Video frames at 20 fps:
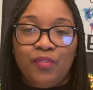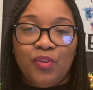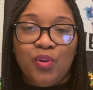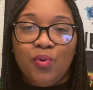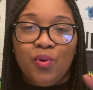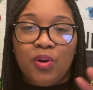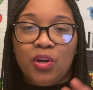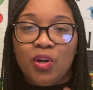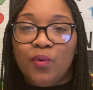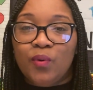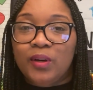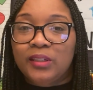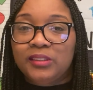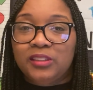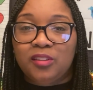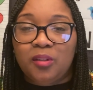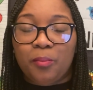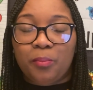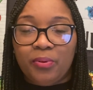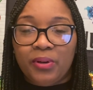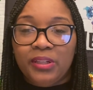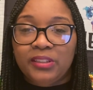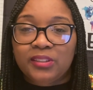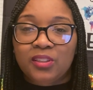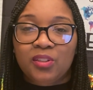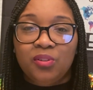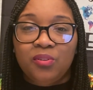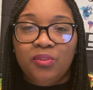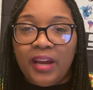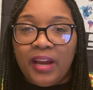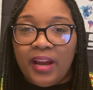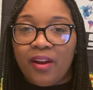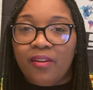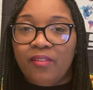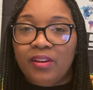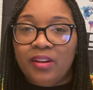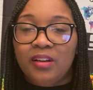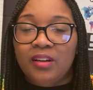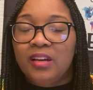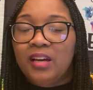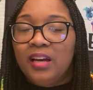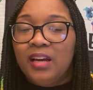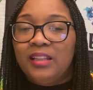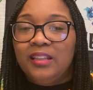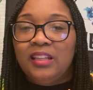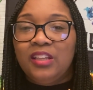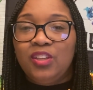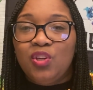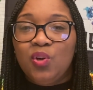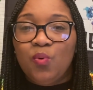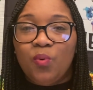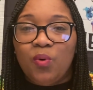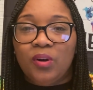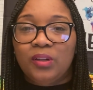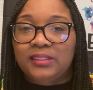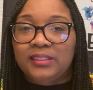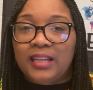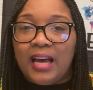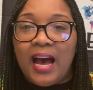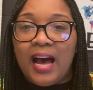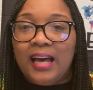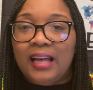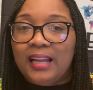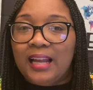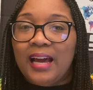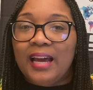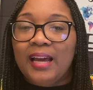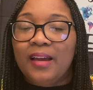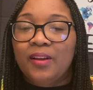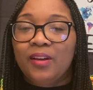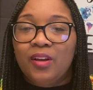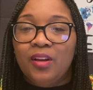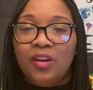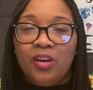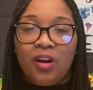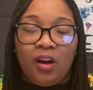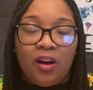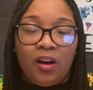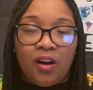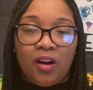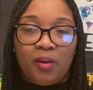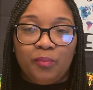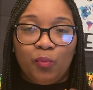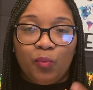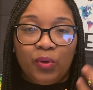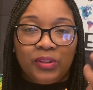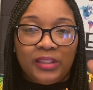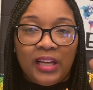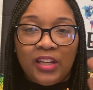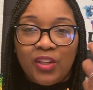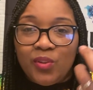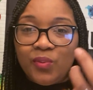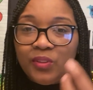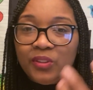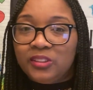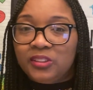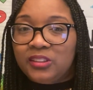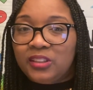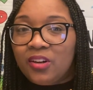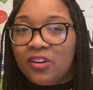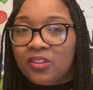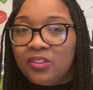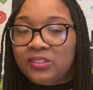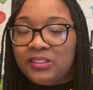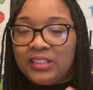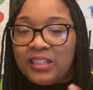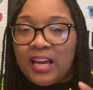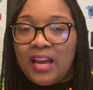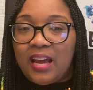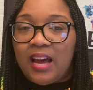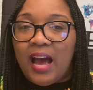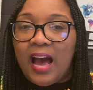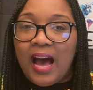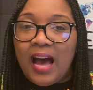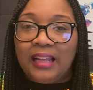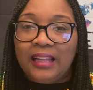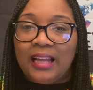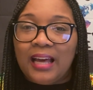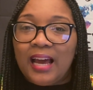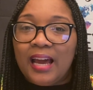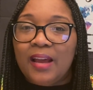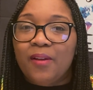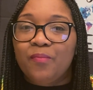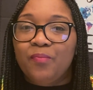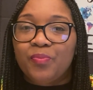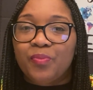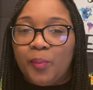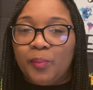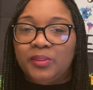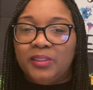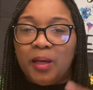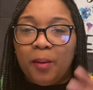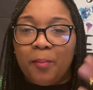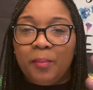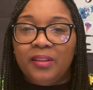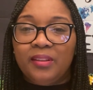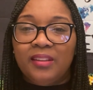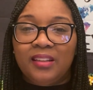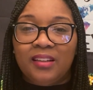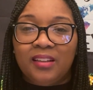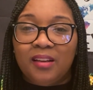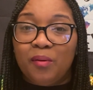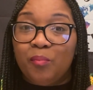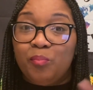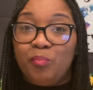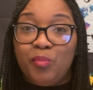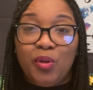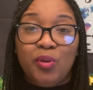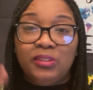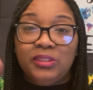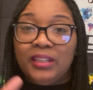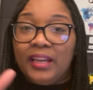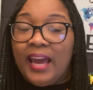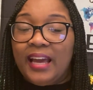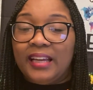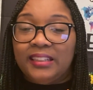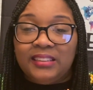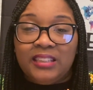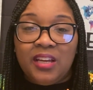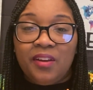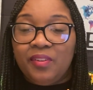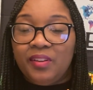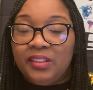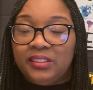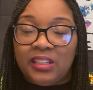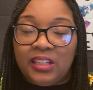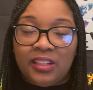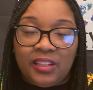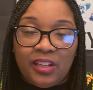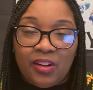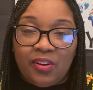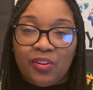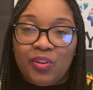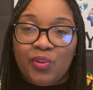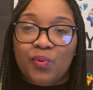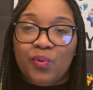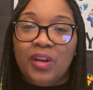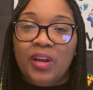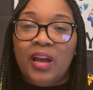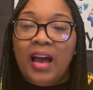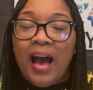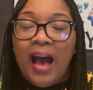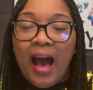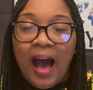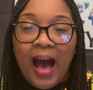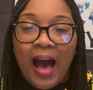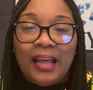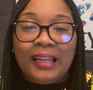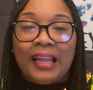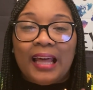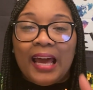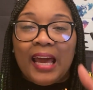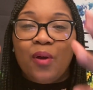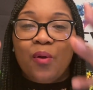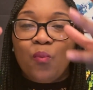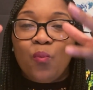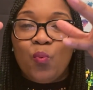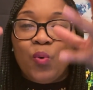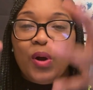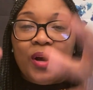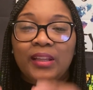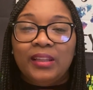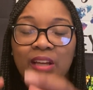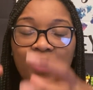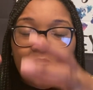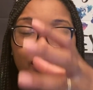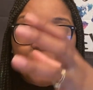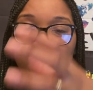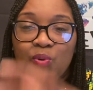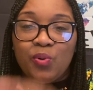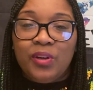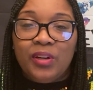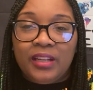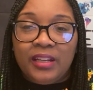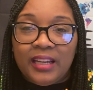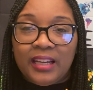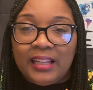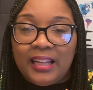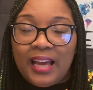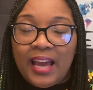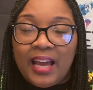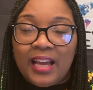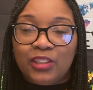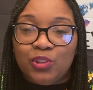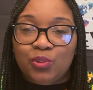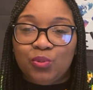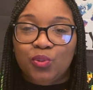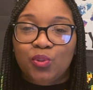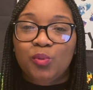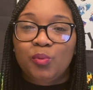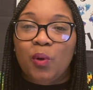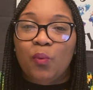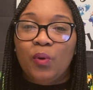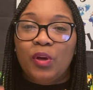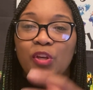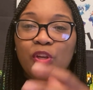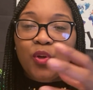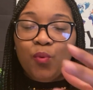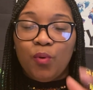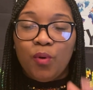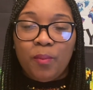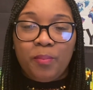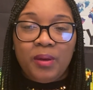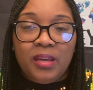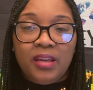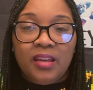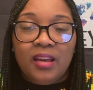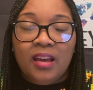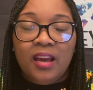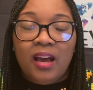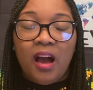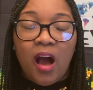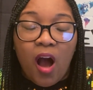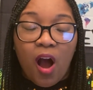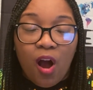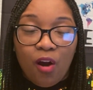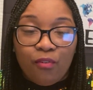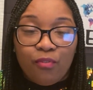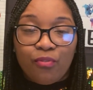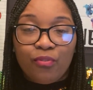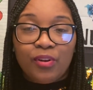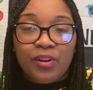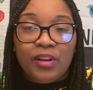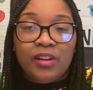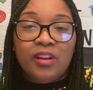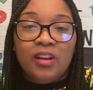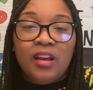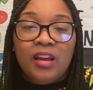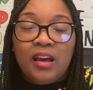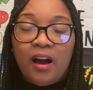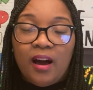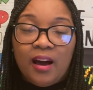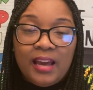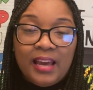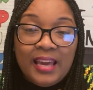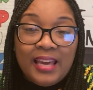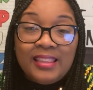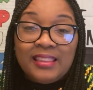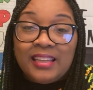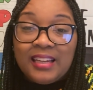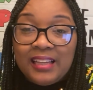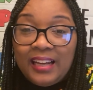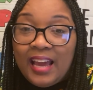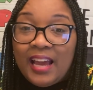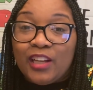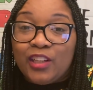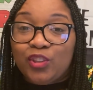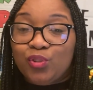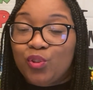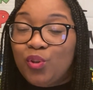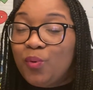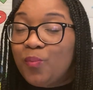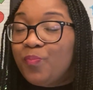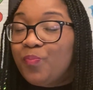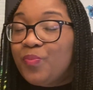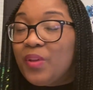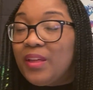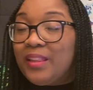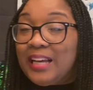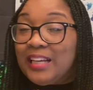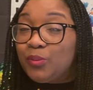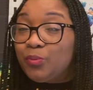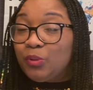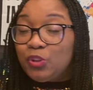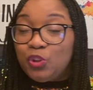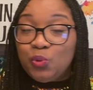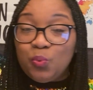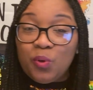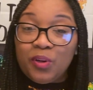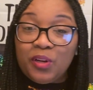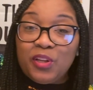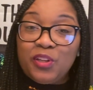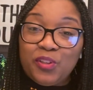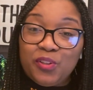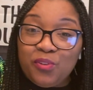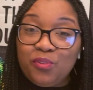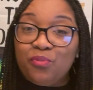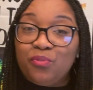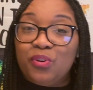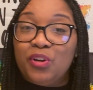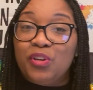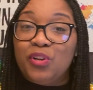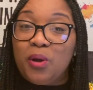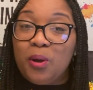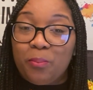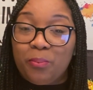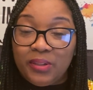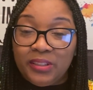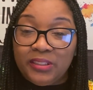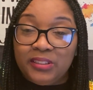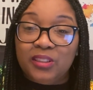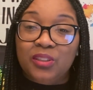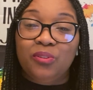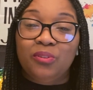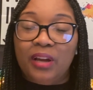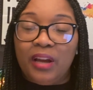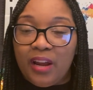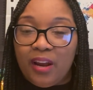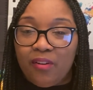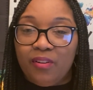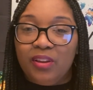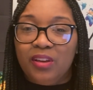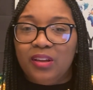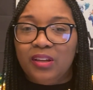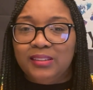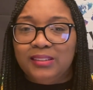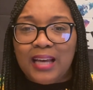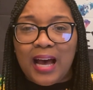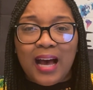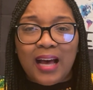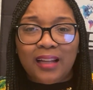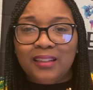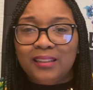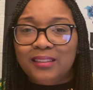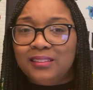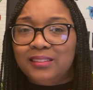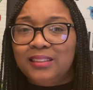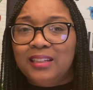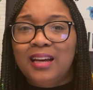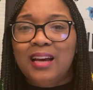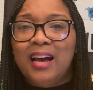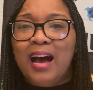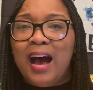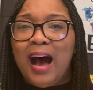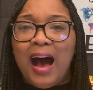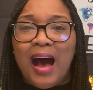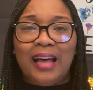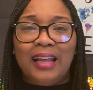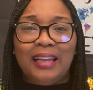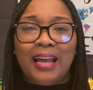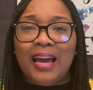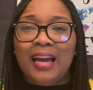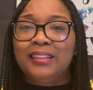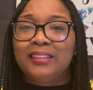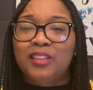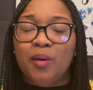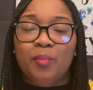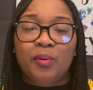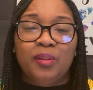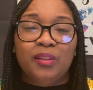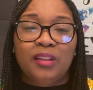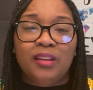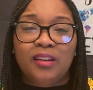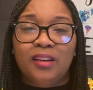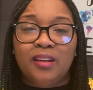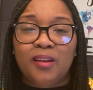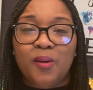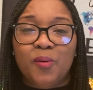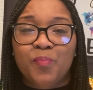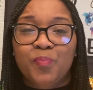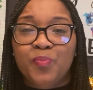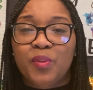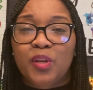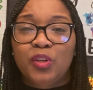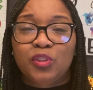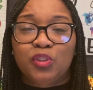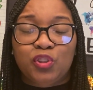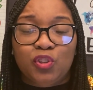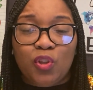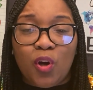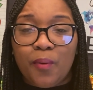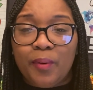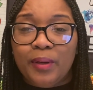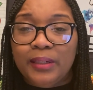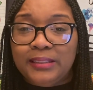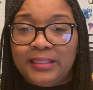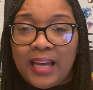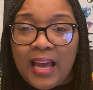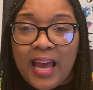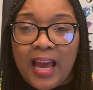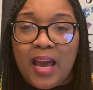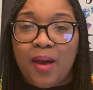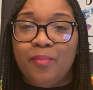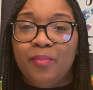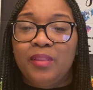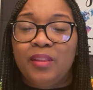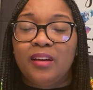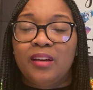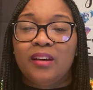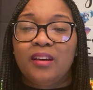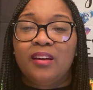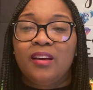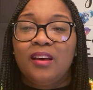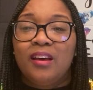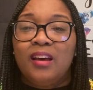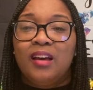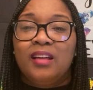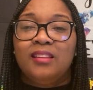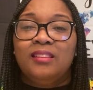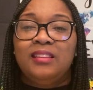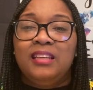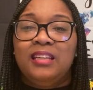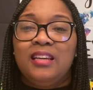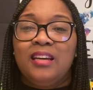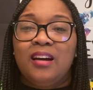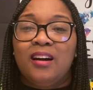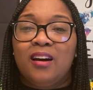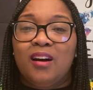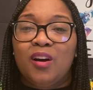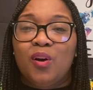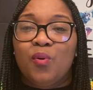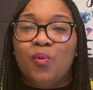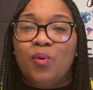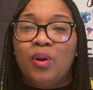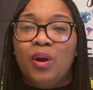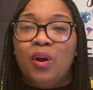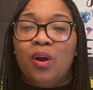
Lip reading: you are going to the preschool area, then you want to highlight what they do in circle time. Highlight some of the music activities that they're doing. Highlight what they're doing in the classroom and what you will be offering in the classroom. That's what you want to do for your preschool area. Your toddlers, highlight some of the story time, the